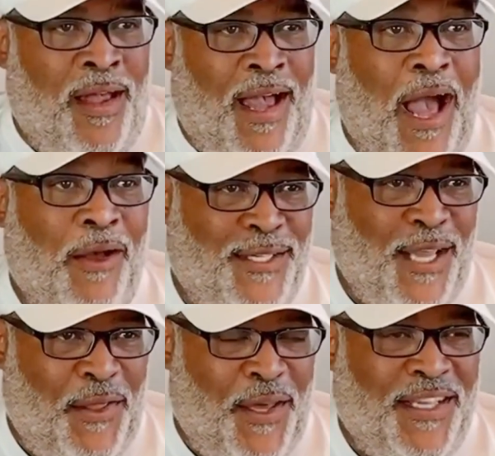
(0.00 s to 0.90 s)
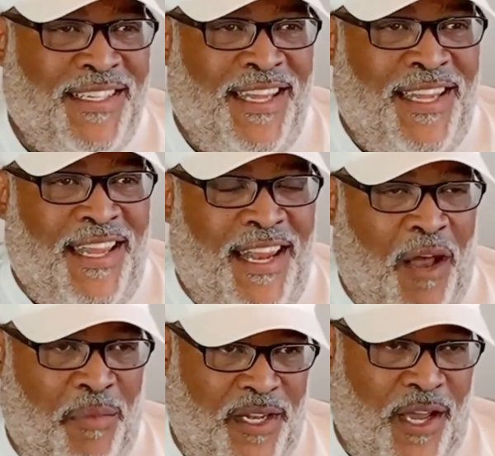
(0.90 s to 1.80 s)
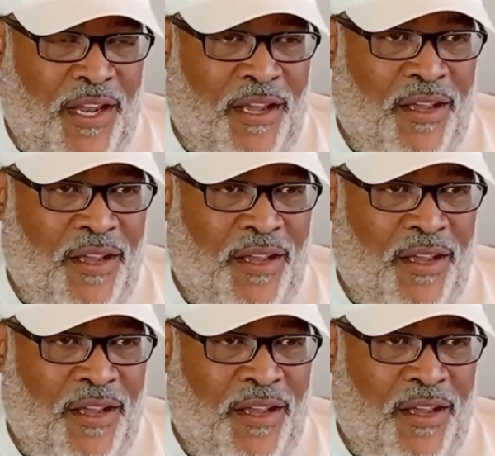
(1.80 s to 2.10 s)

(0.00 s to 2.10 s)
I'll say this, and, and I'll be done.